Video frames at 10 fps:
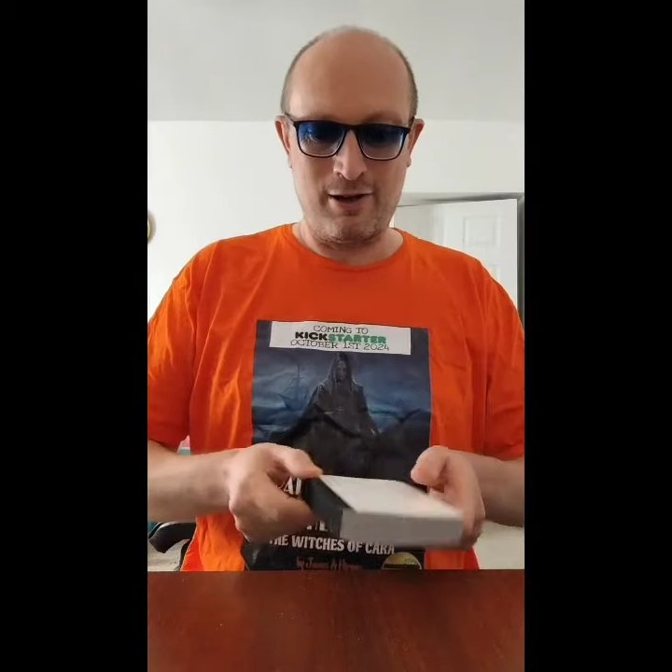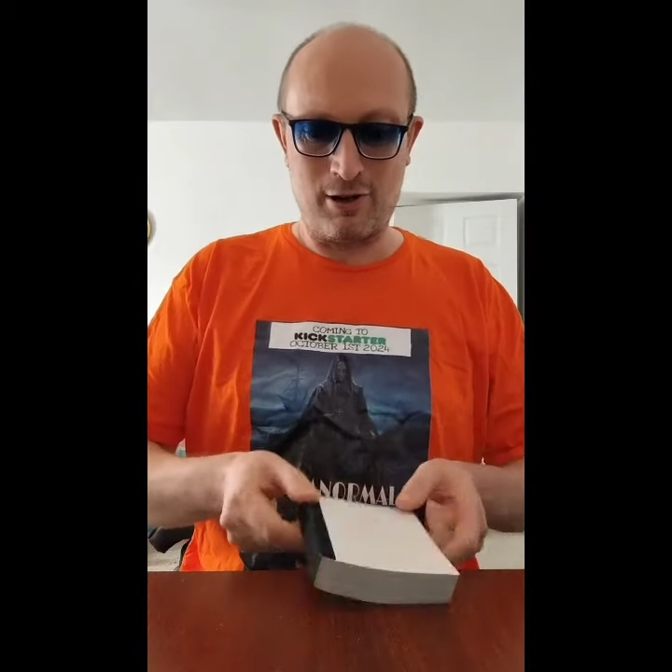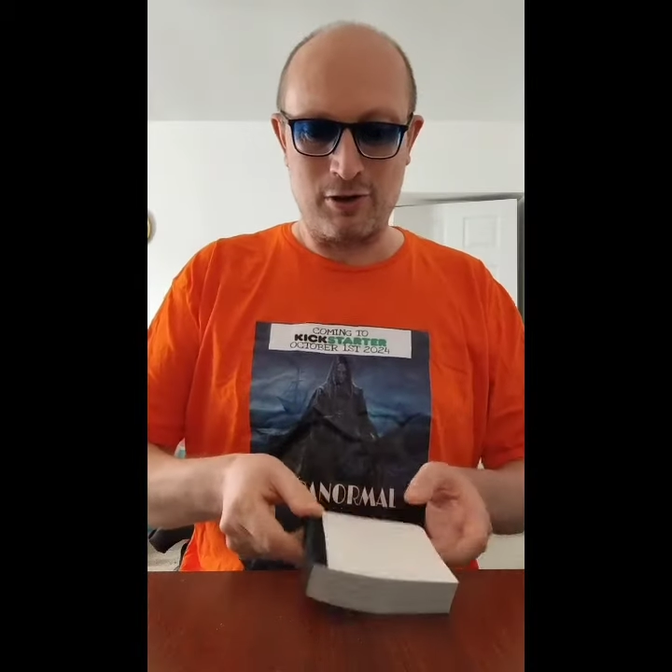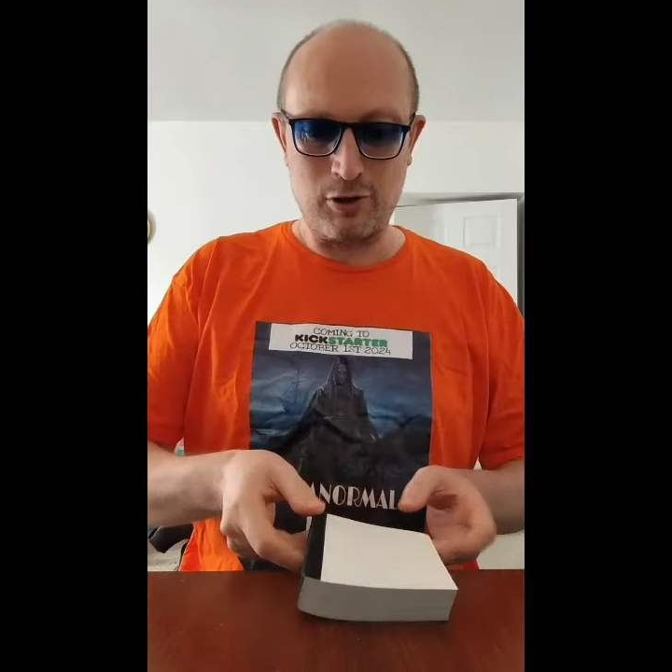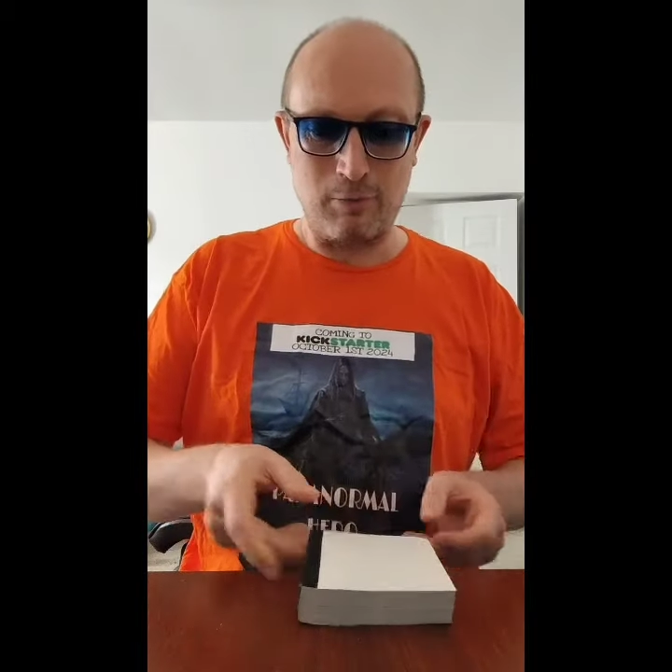
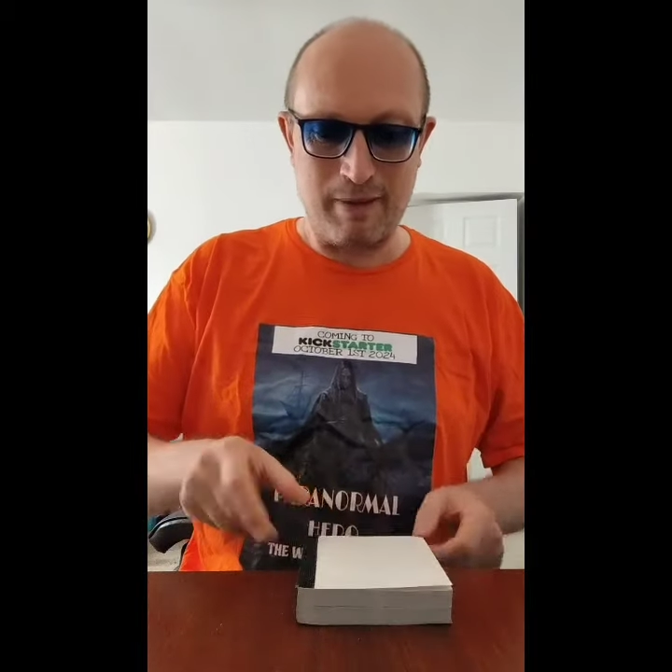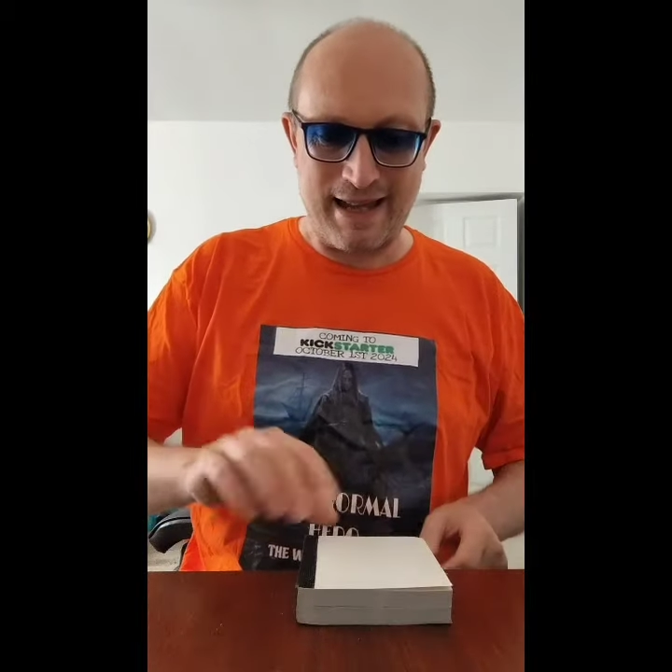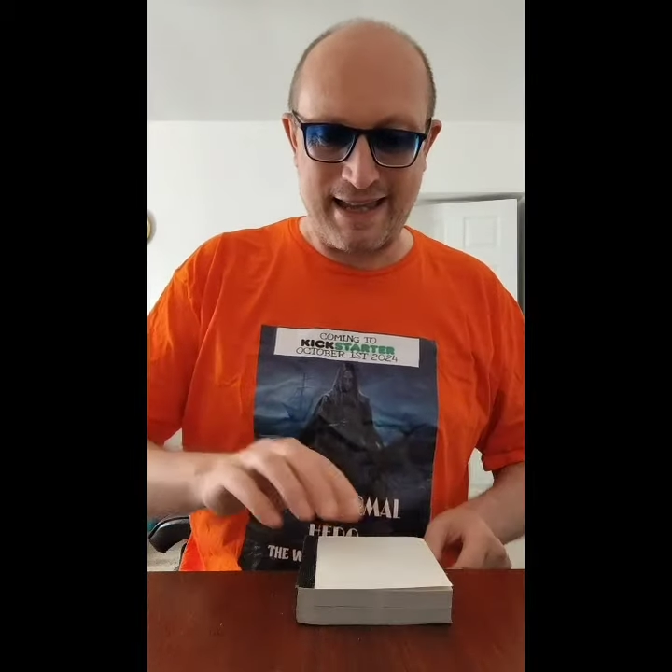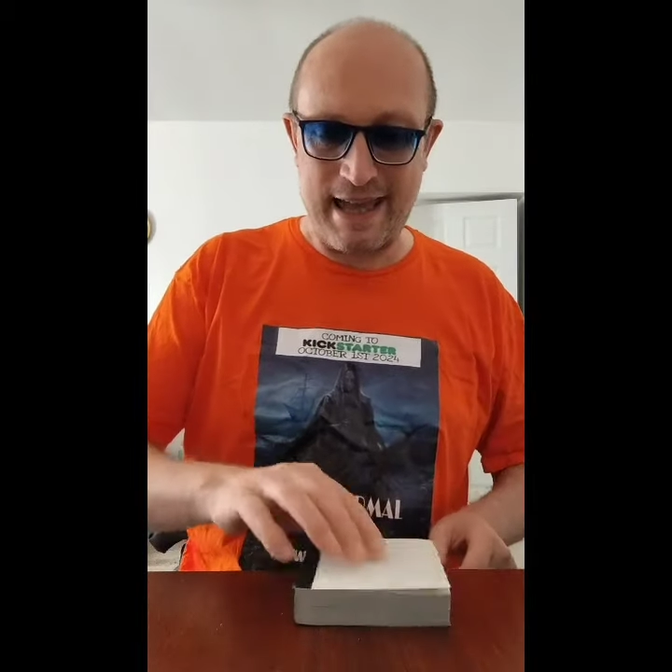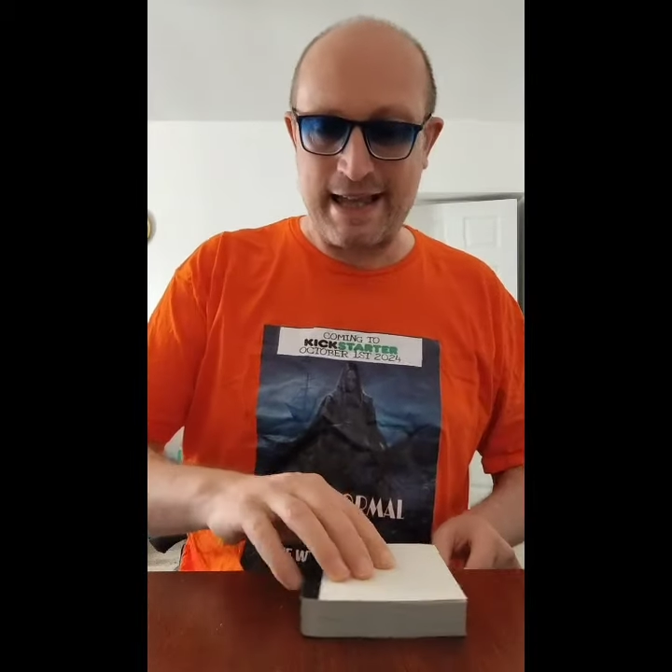on your
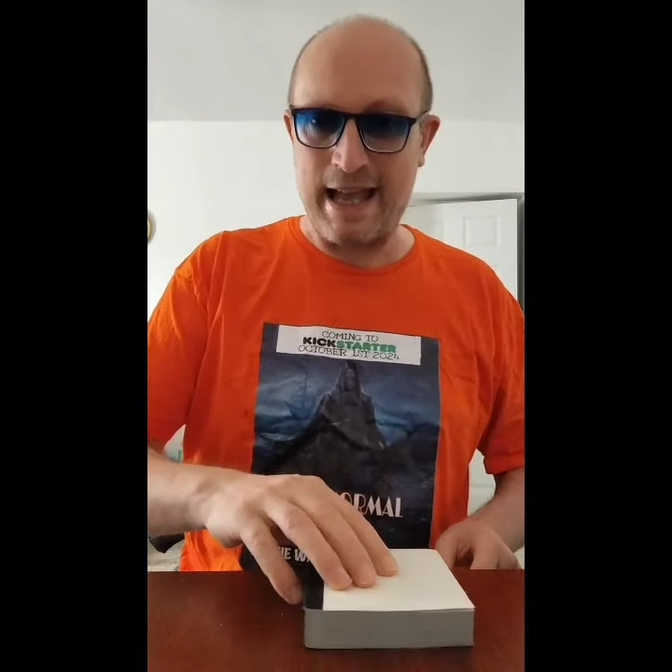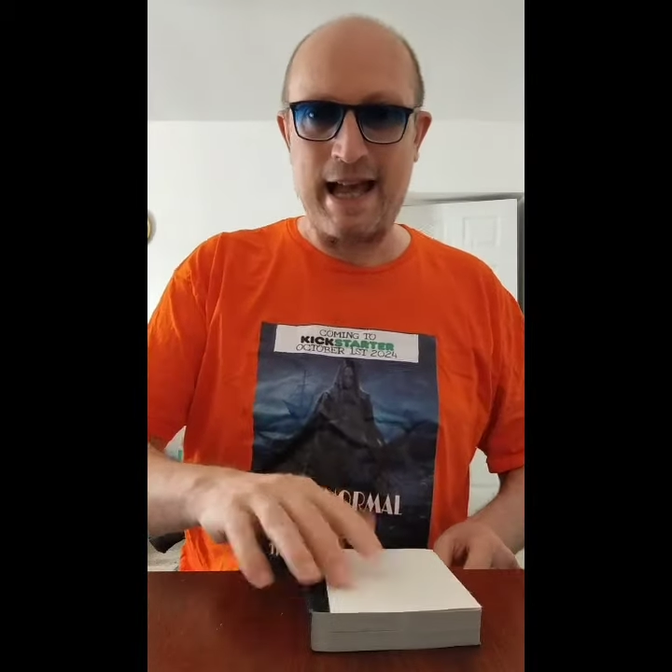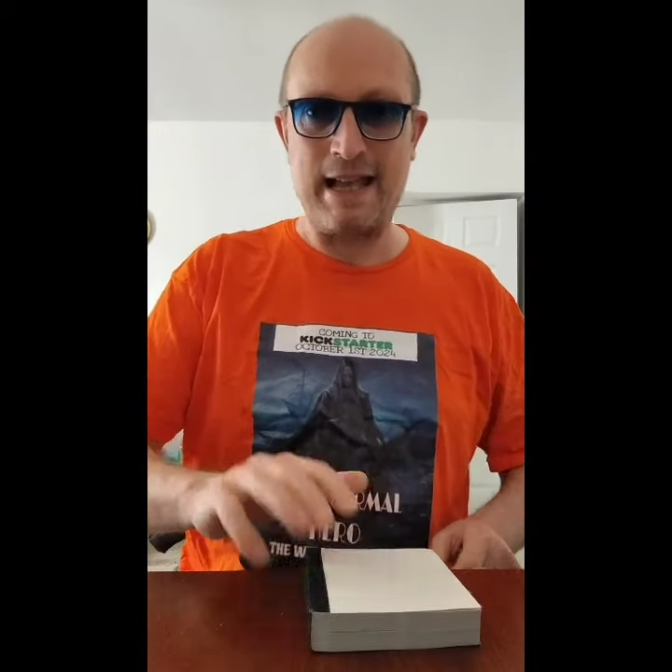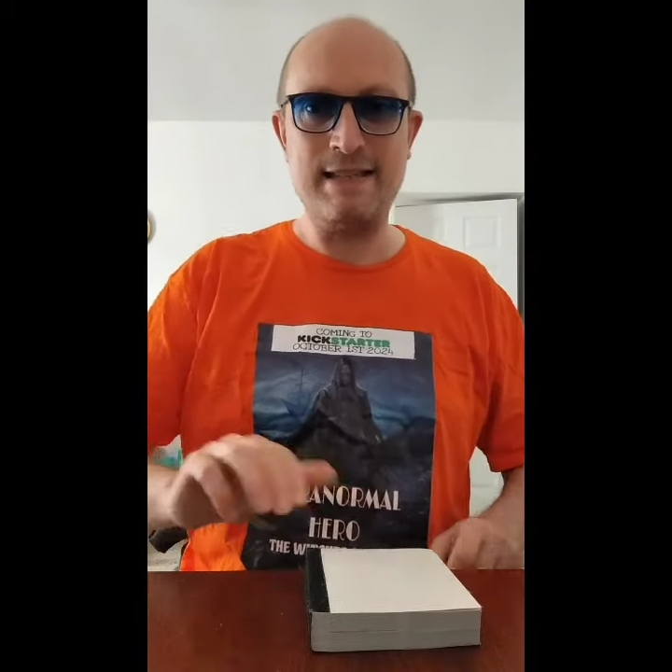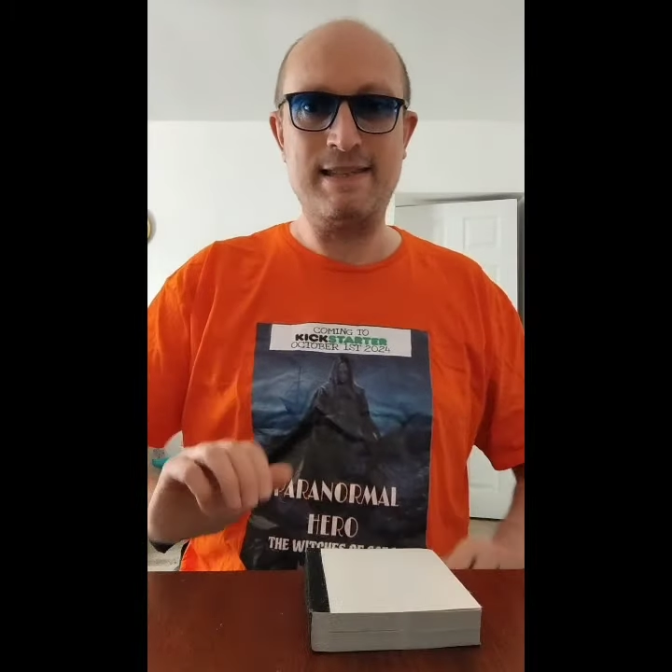backing,
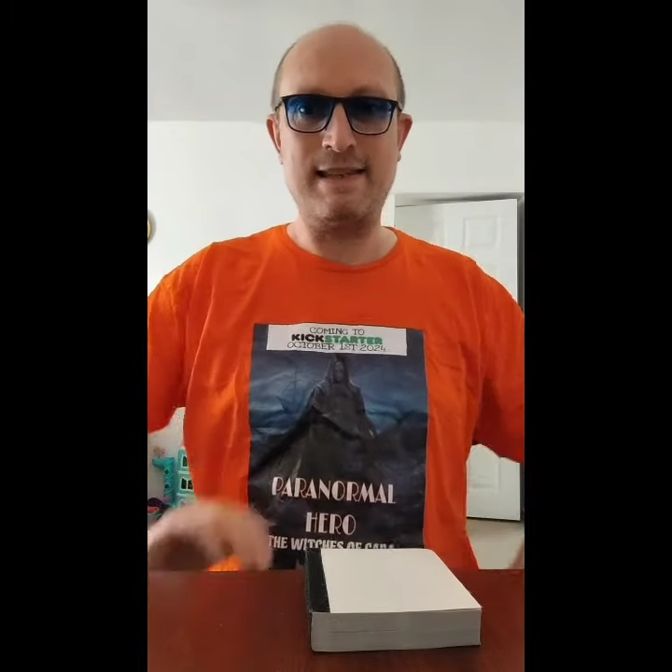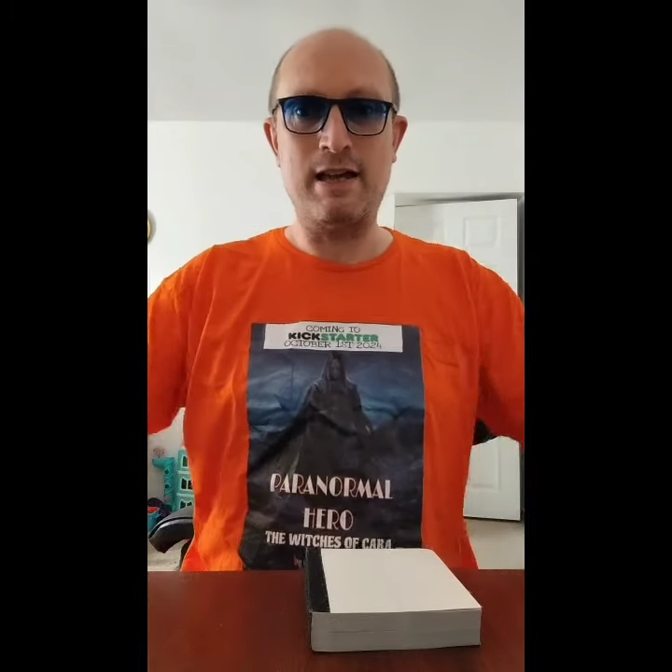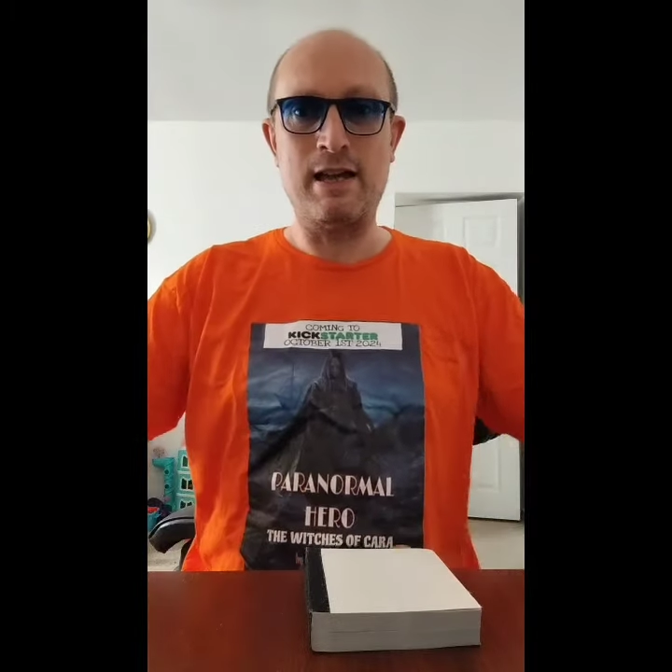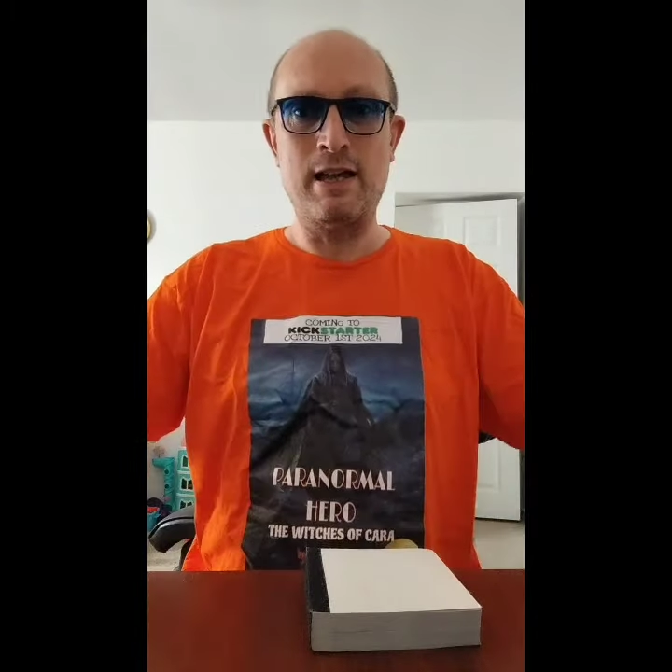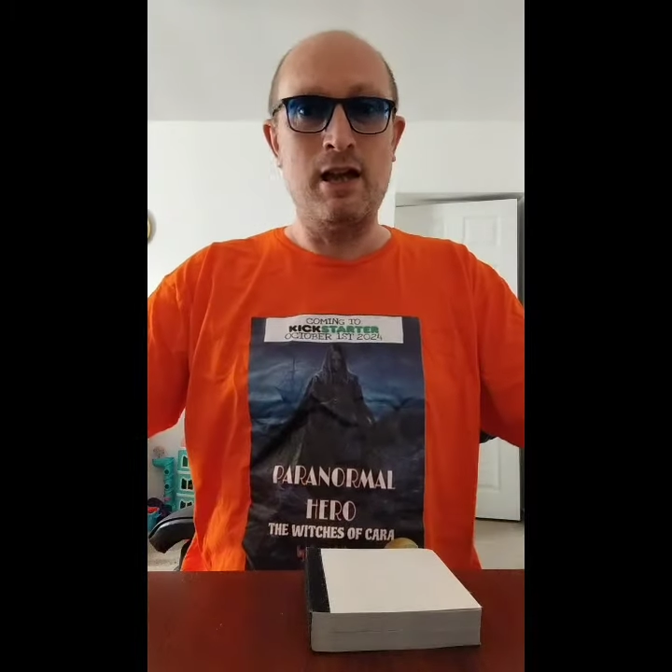and
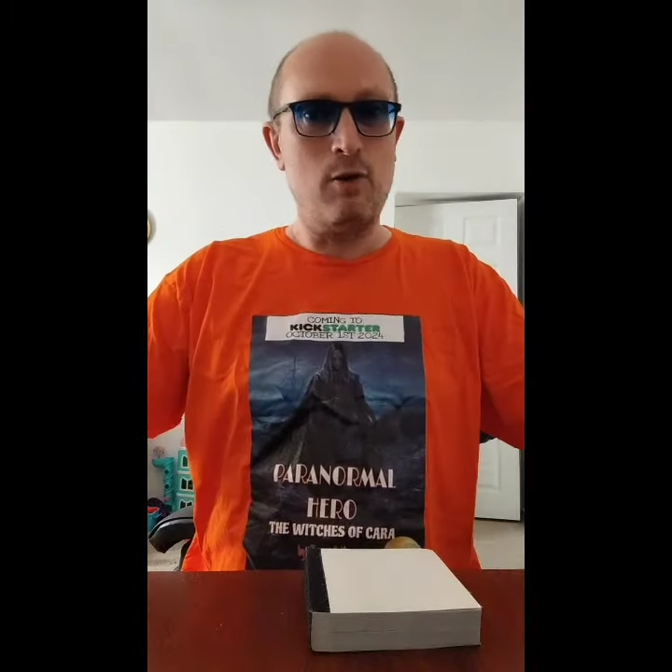uh,